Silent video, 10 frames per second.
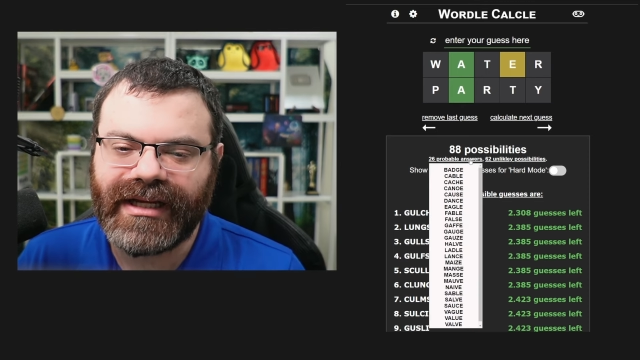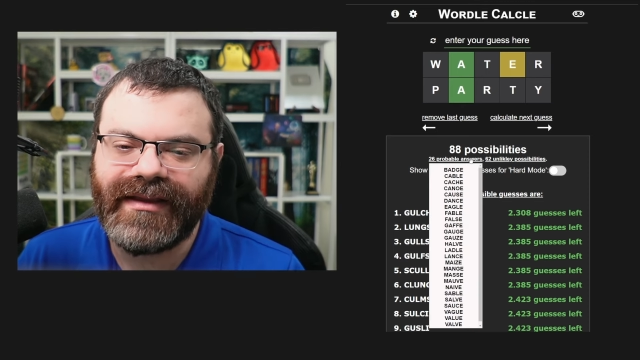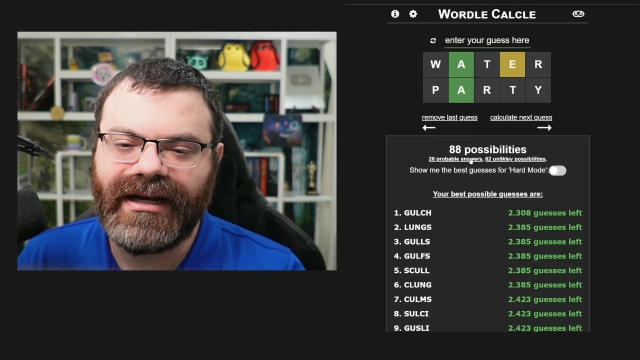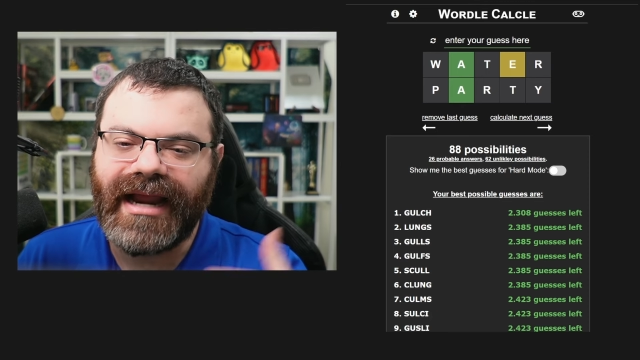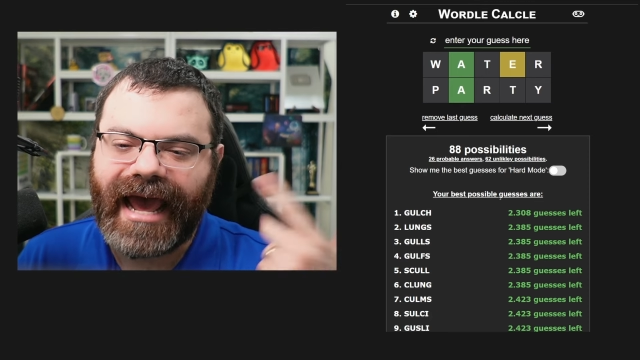and
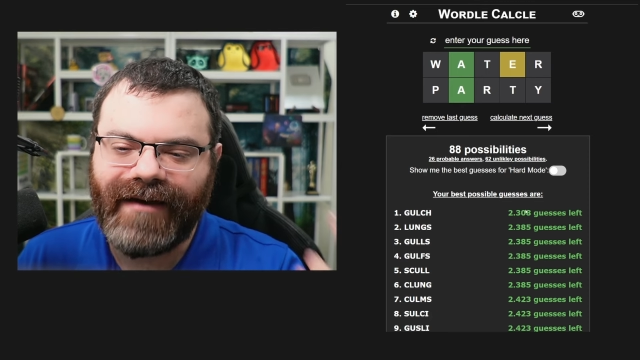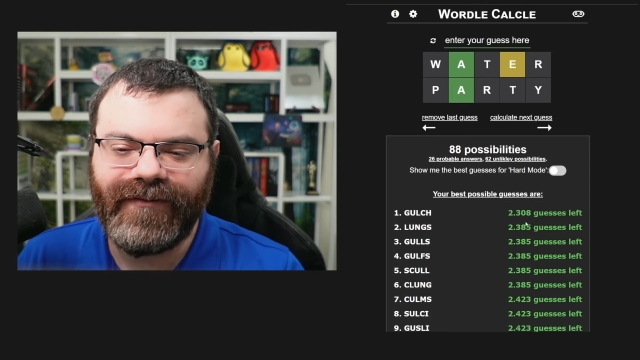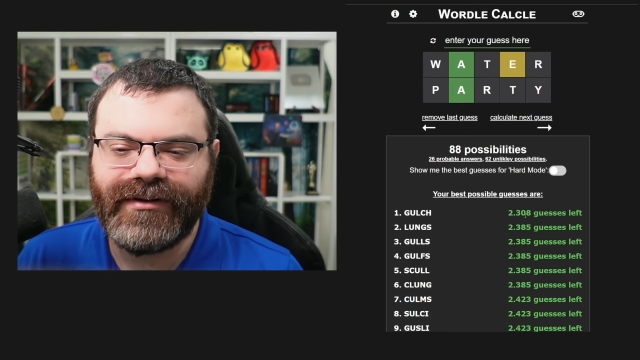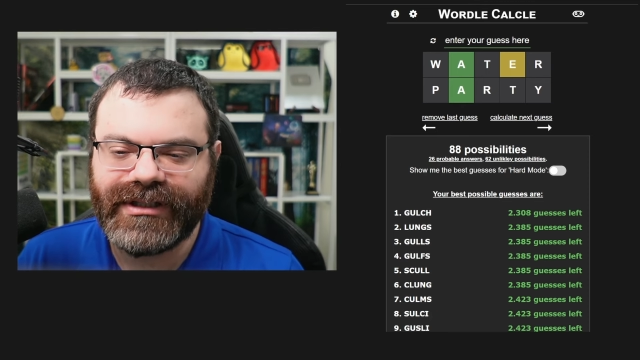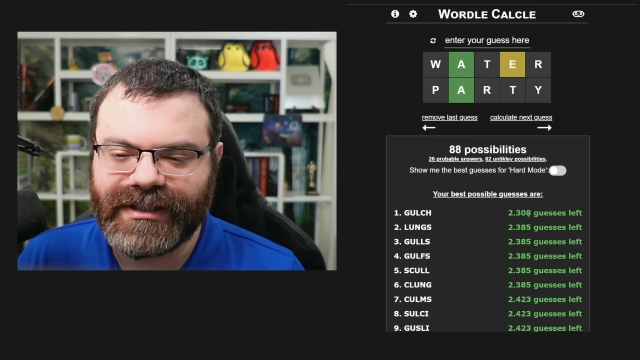then it
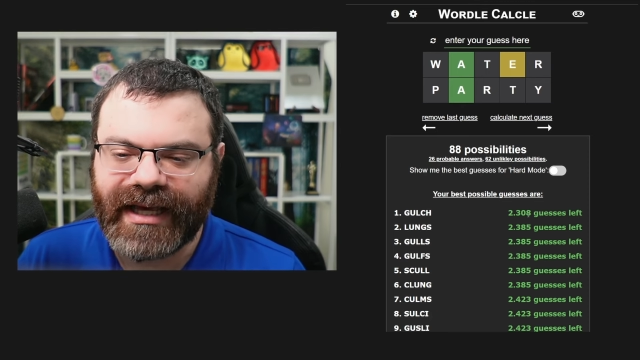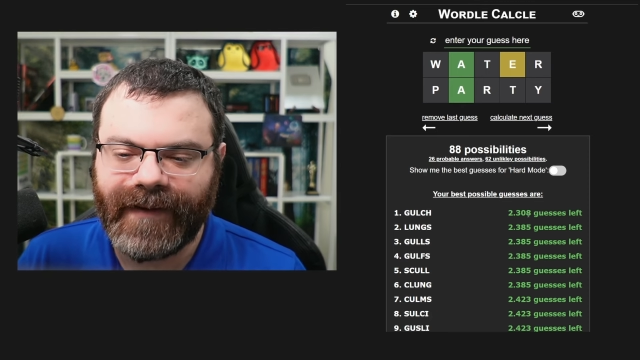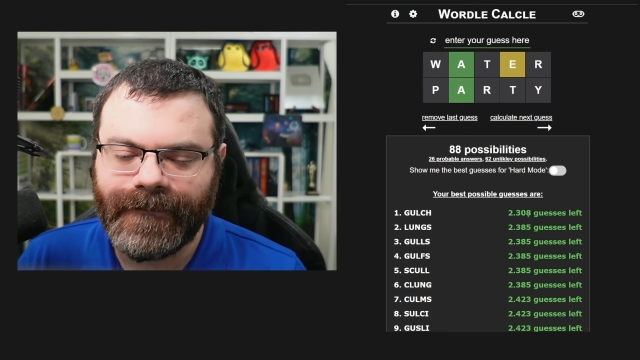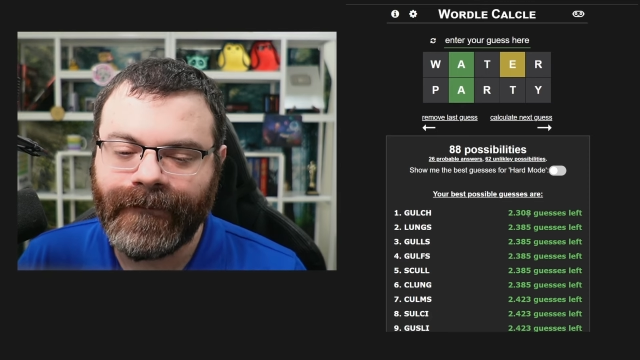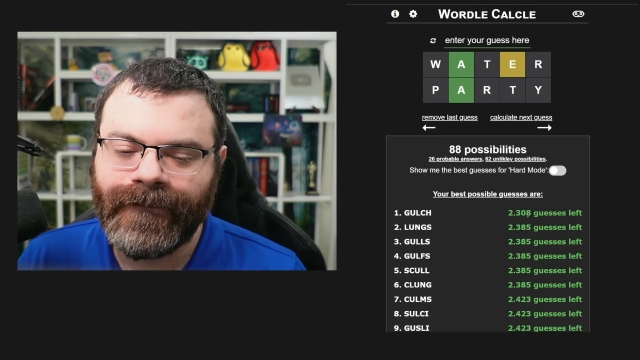averages that.
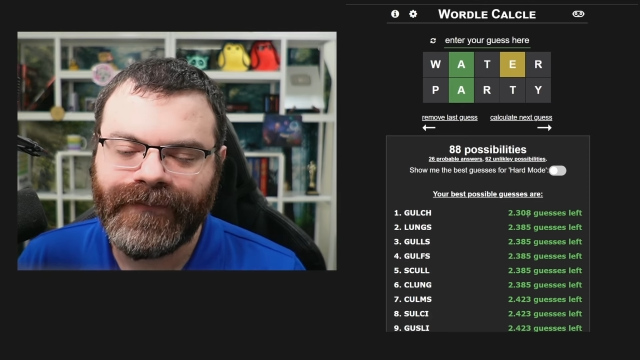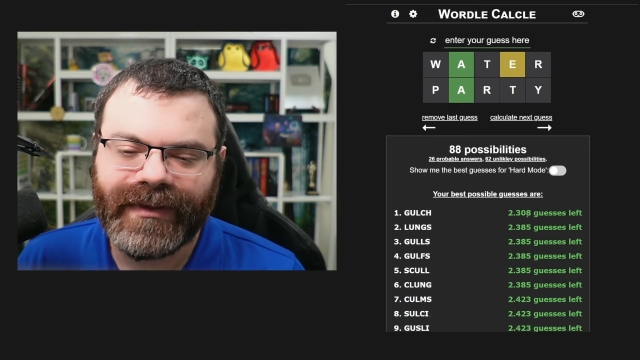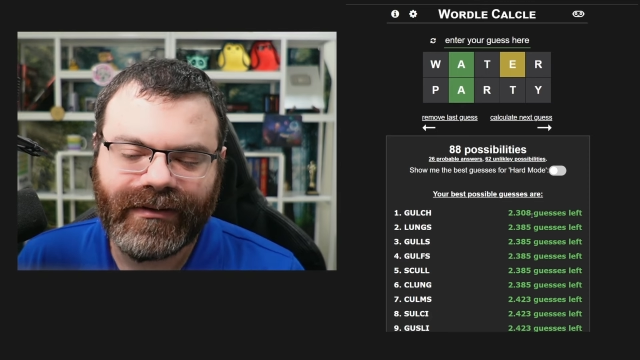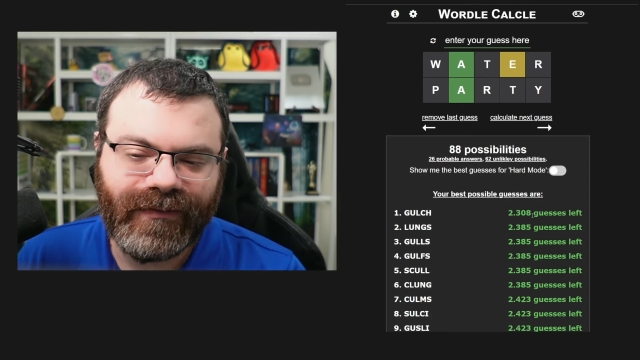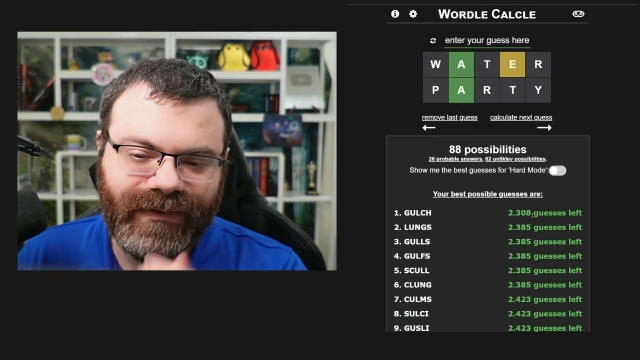
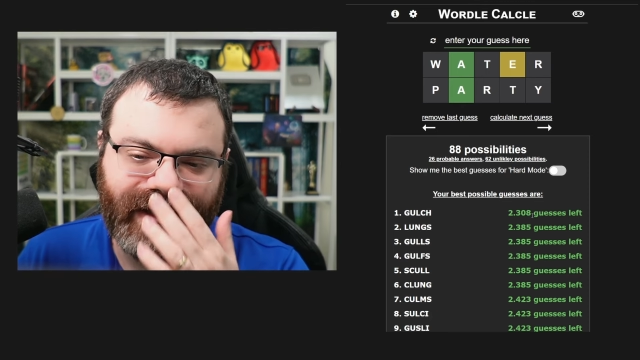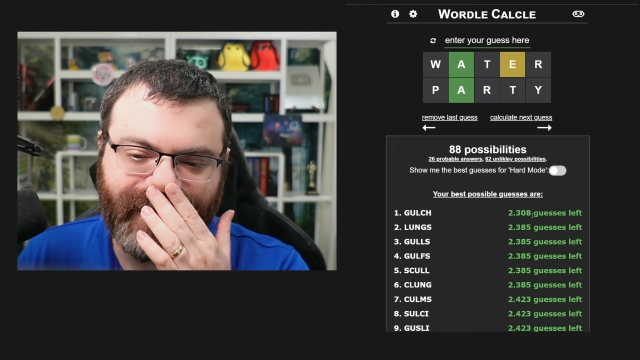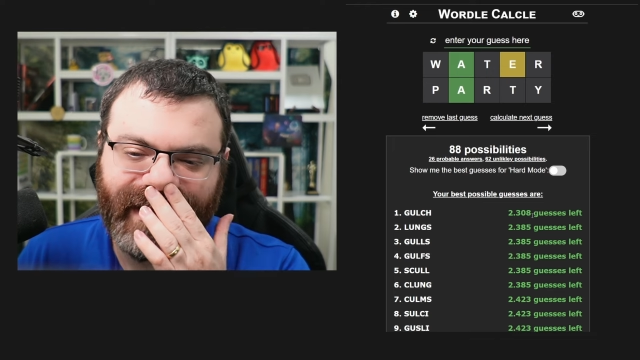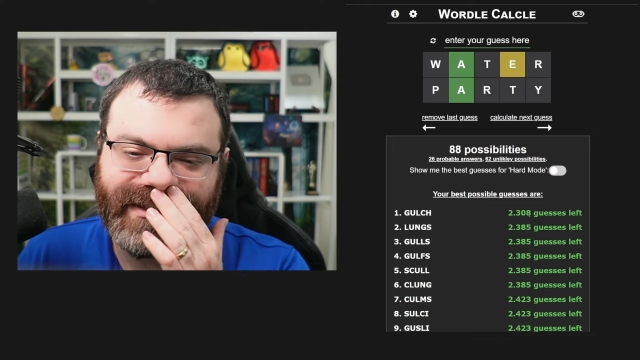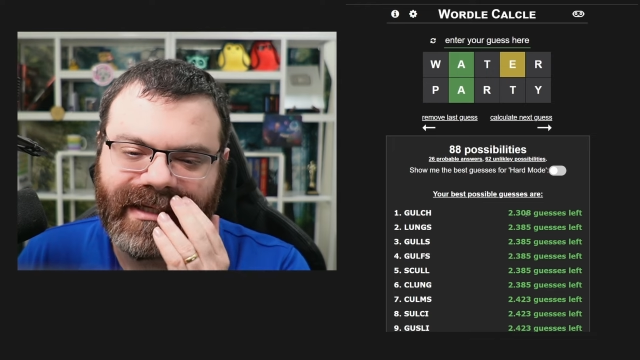Hopefully that
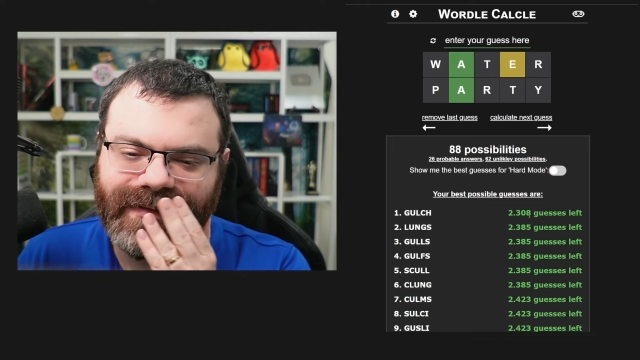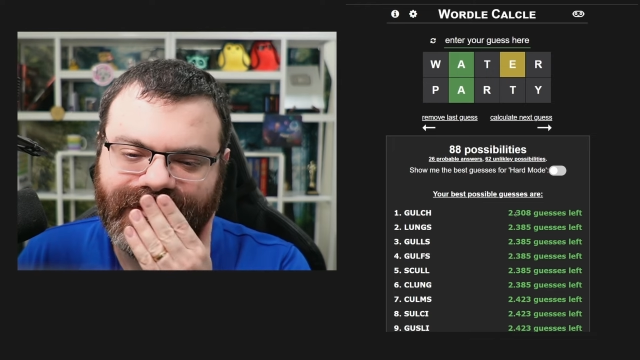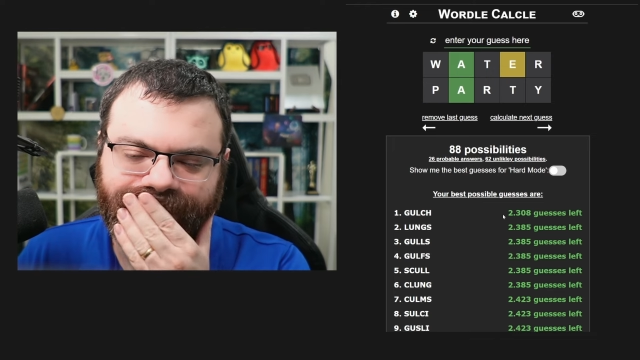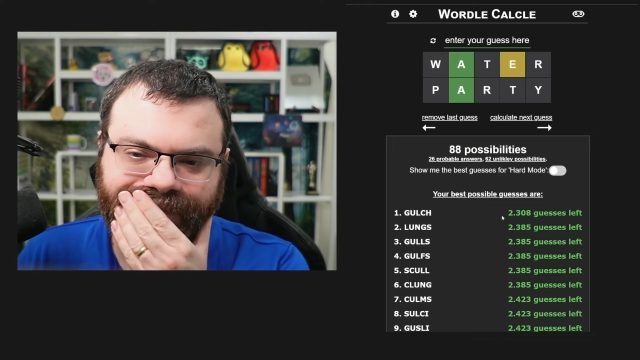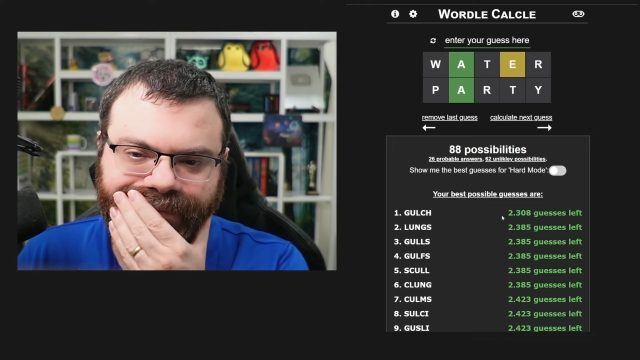makes sense.